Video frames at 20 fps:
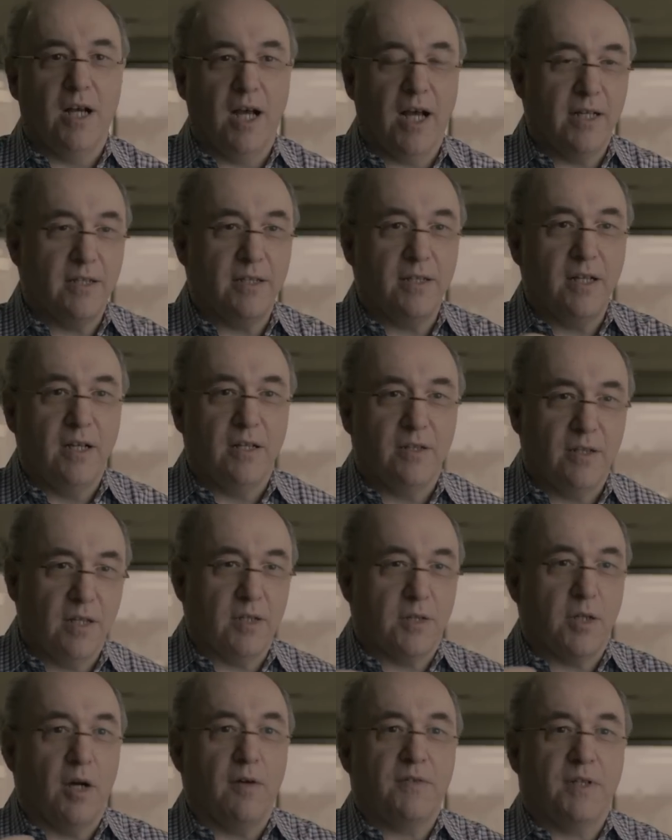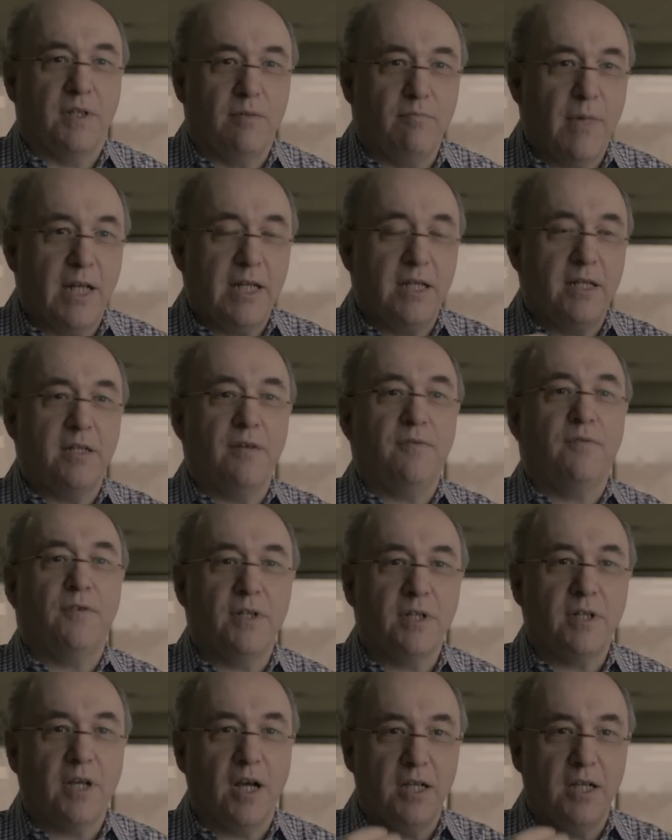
And there's Often in many different